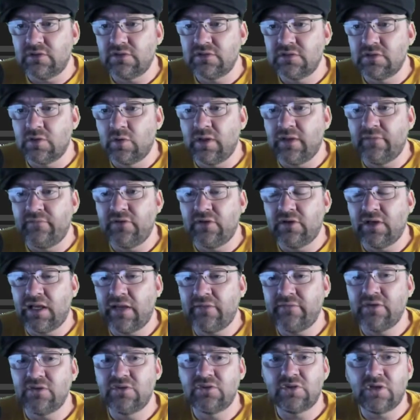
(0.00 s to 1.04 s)
So if you're
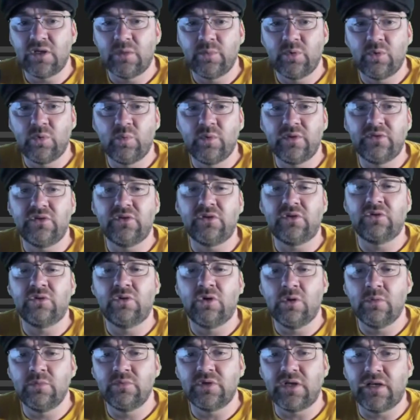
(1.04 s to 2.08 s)
having trouble with your
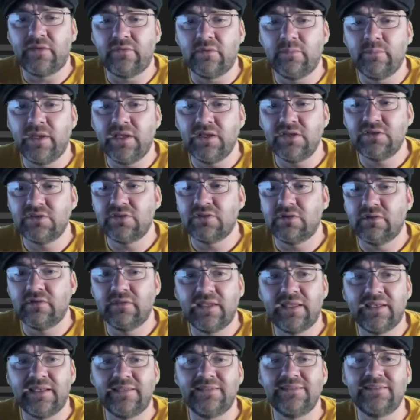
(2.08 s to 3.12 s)
ChromeDriver, make sure
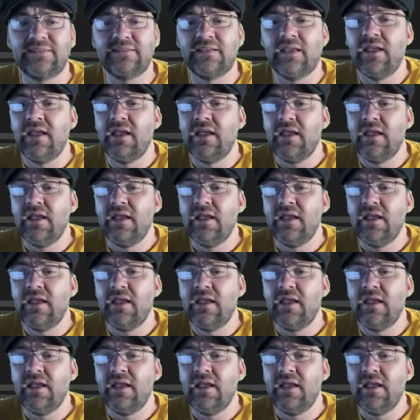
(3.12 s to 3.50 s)
that it's